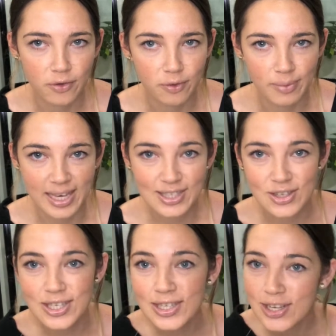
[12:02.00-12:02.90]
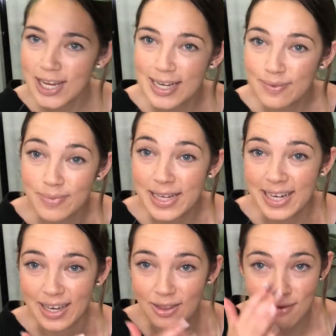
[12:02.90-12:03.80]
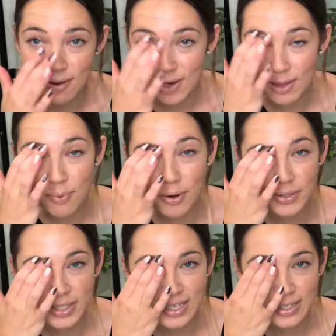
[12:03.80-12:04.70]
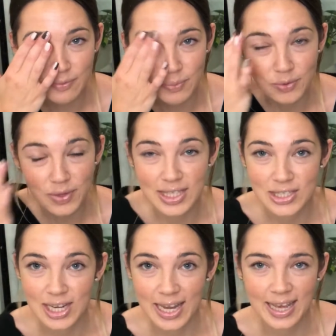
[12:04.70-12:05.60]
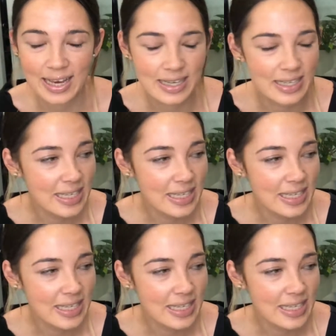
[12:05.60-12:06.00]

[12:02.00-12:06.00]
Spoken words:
from there. So this is going to end up being like a 3-month process of moving this to Leca.